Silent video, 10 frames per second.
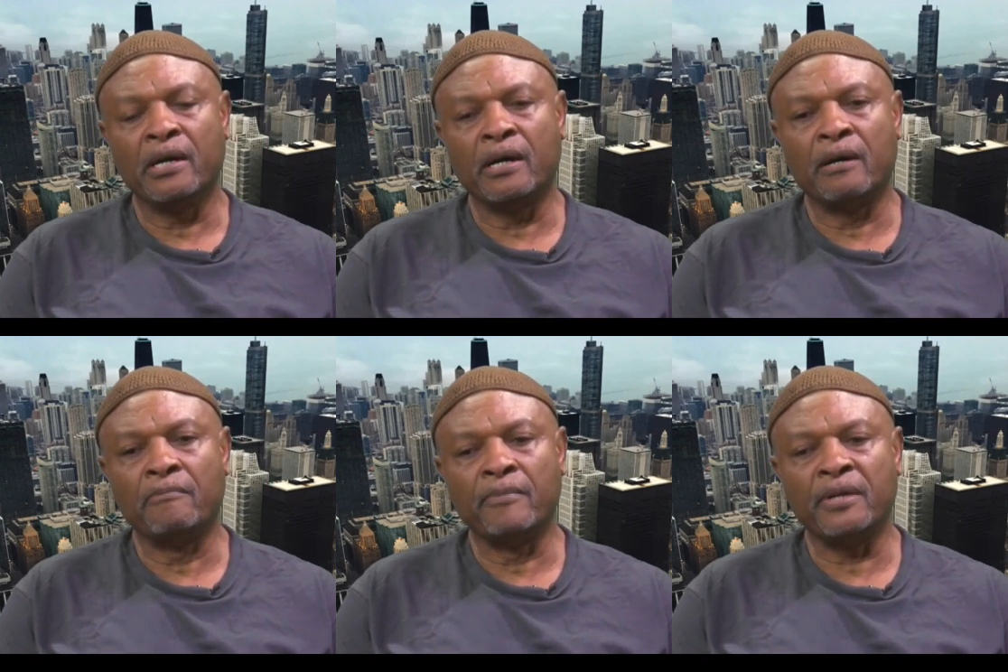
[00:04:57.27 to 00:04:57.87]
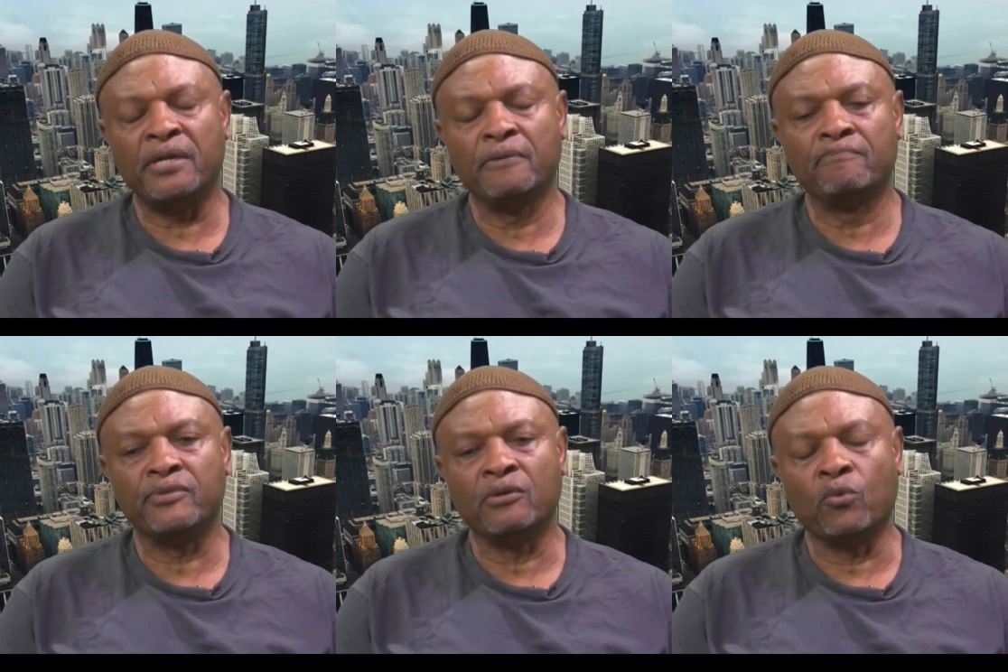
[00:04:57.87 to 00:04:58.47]
um,
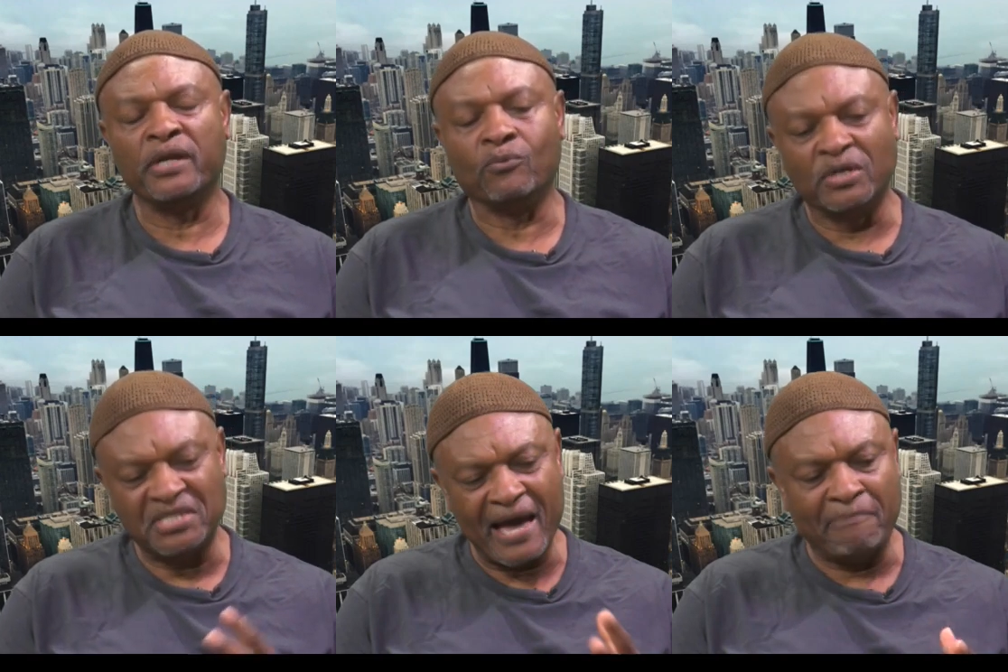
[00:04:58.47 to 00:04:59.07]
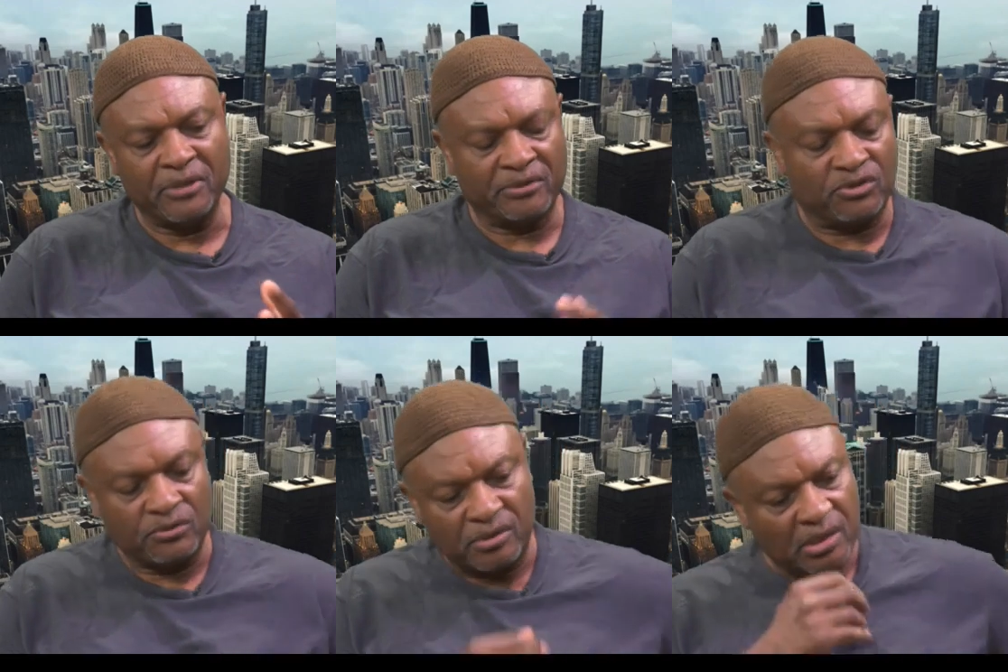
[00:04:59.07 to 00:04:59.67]
him, the, what, what's happening
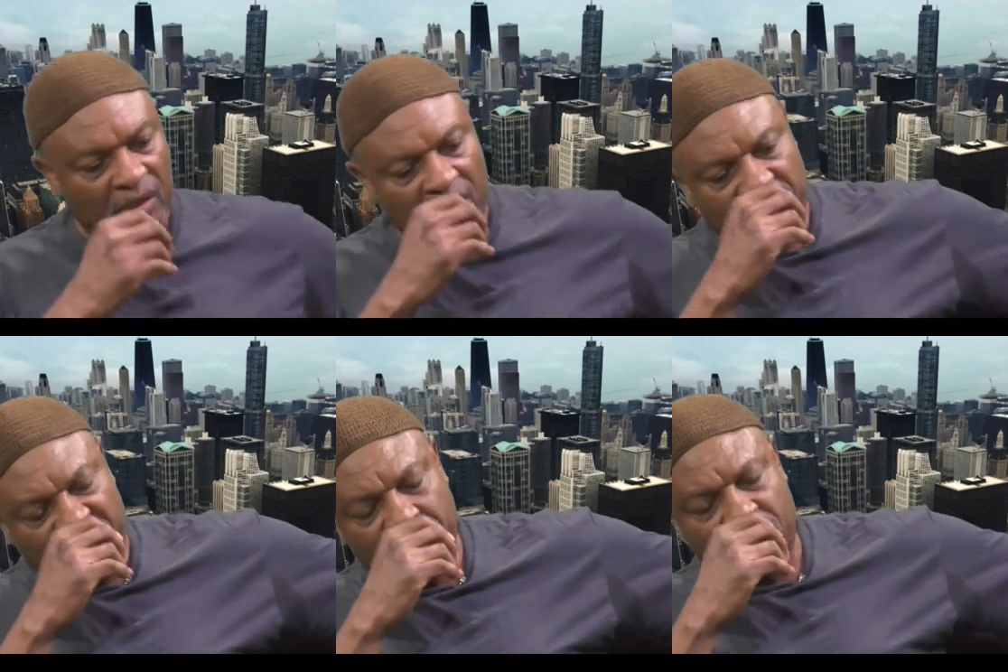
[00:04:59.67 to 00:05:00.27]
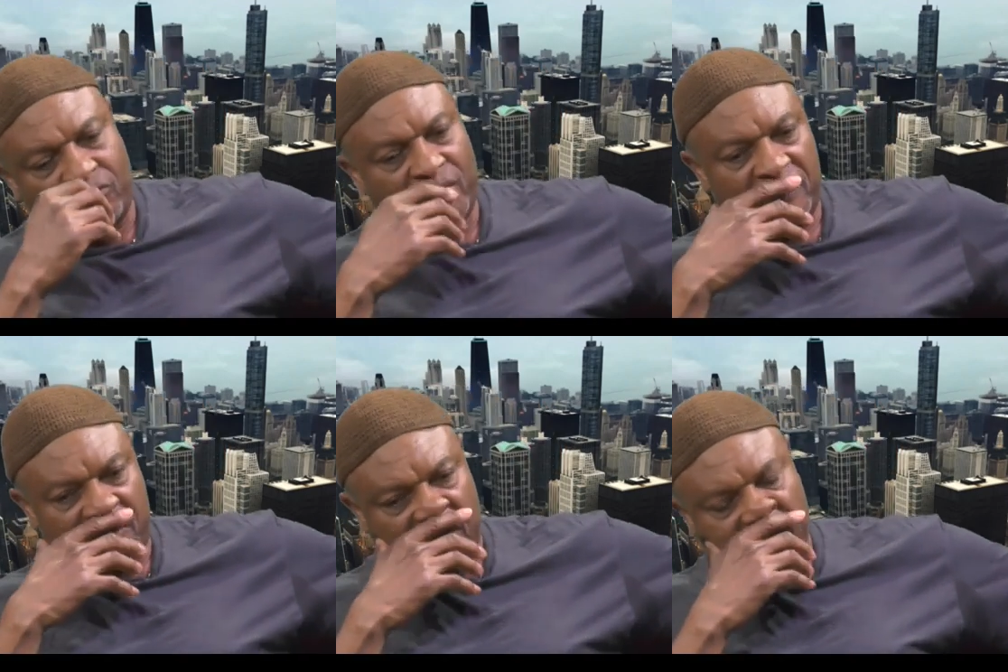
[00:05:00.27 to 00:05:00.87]
to the uh,
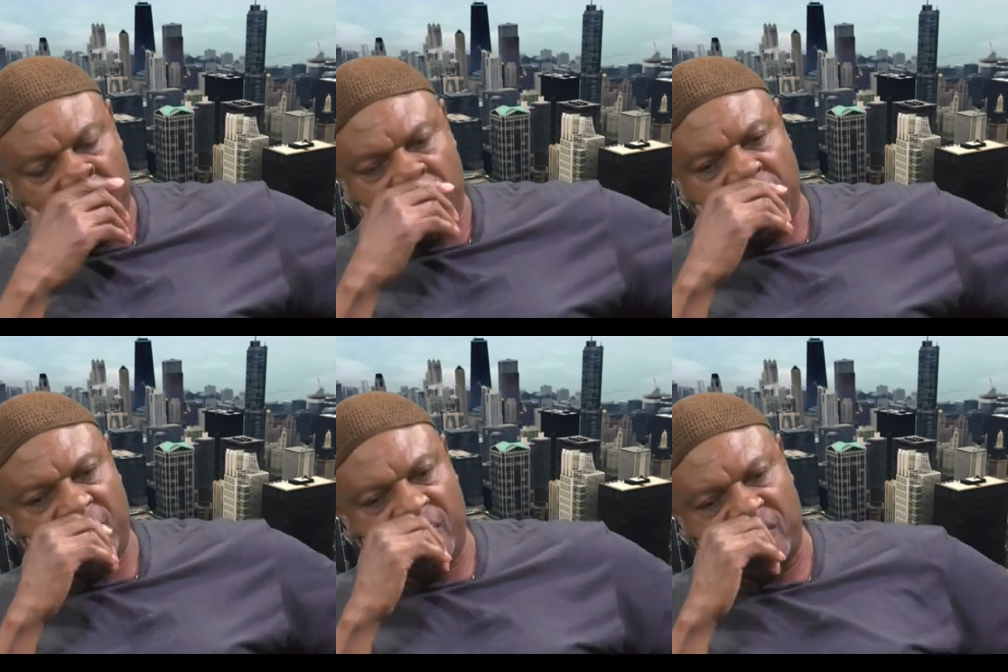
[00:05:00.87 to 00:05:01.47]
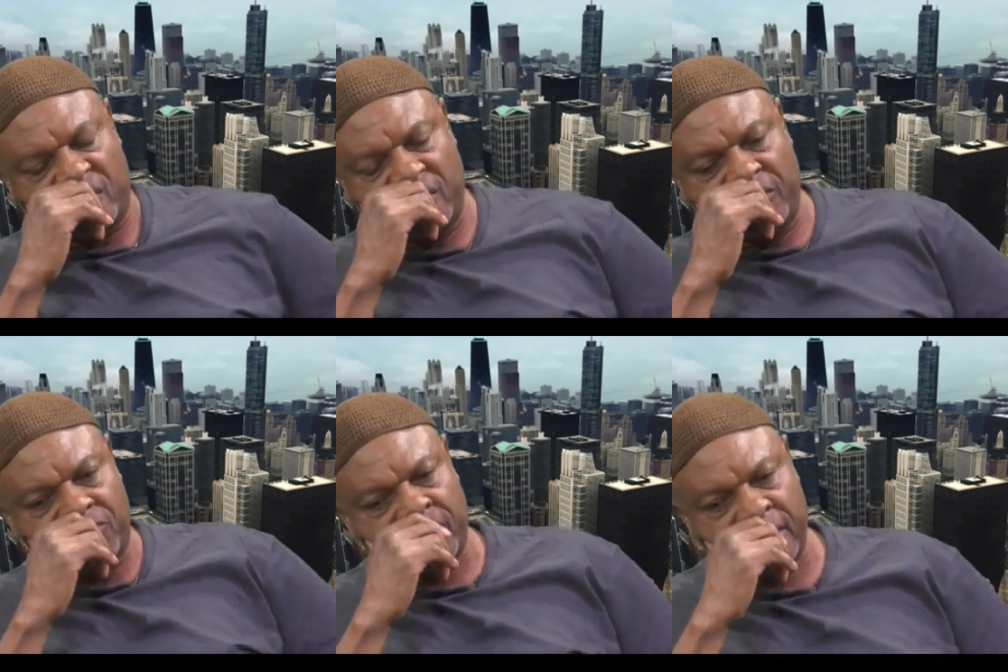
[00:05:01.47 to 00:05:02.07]
immigrants in, in this
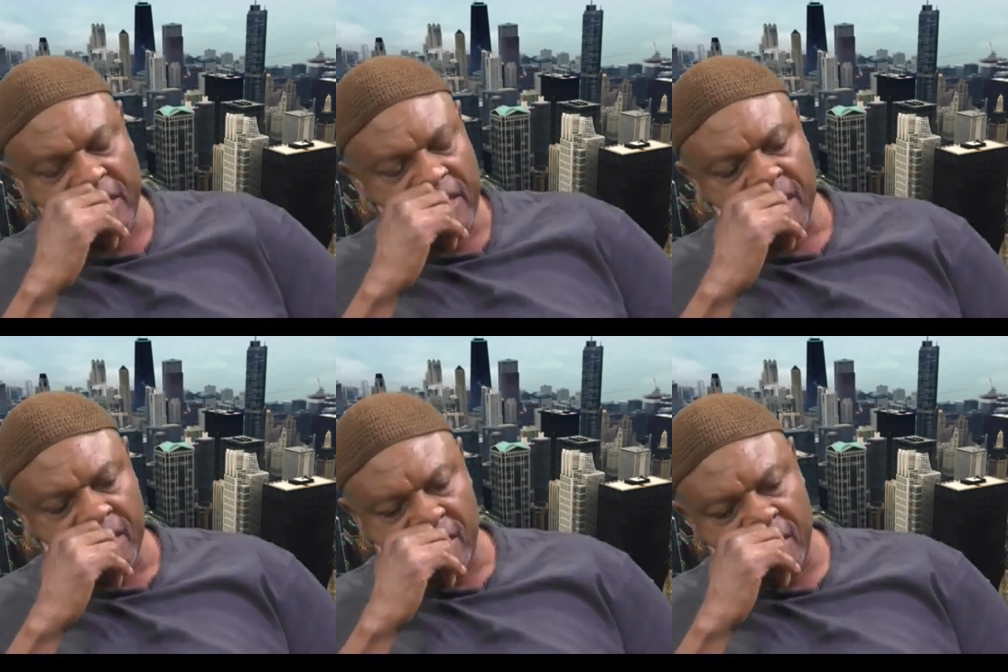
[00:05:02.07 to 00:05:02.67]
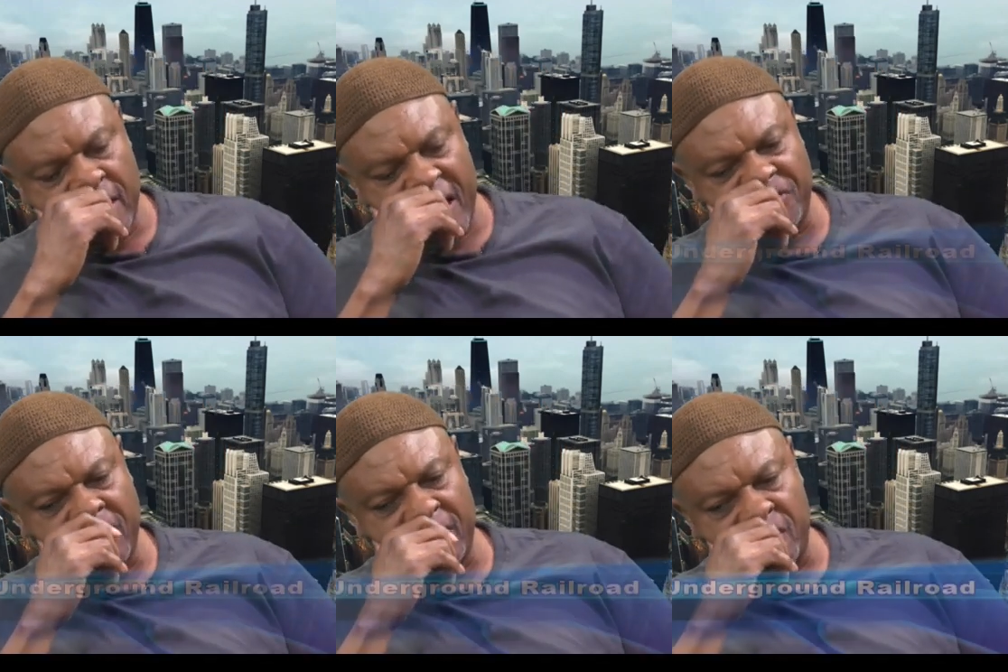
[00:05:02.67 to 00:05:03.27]
country, uh, I
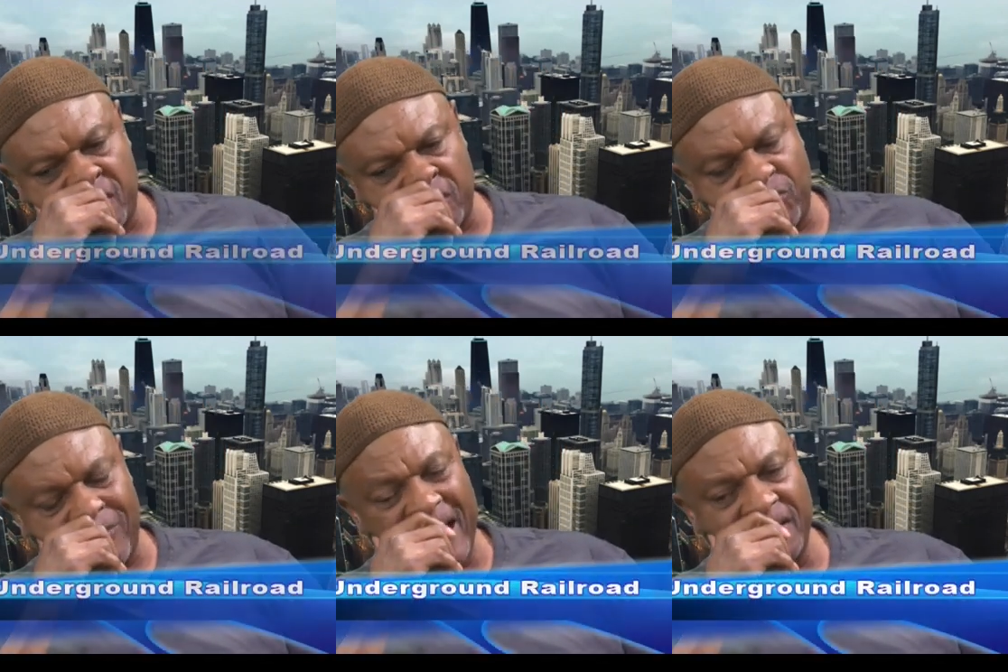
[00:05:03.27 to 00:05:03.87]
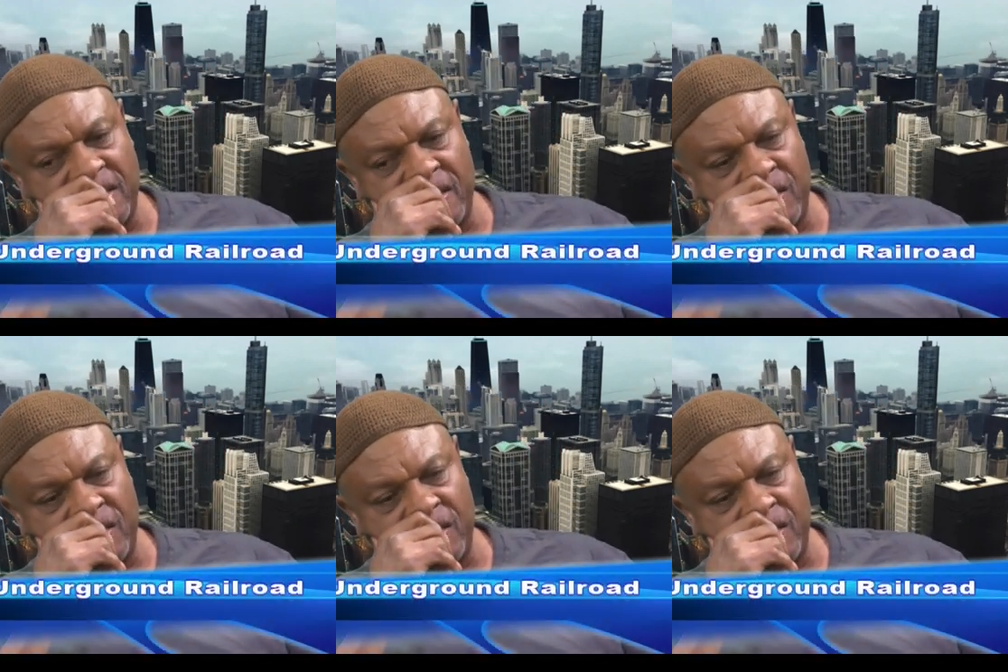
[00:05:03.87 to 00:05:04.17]
think it's a tragedy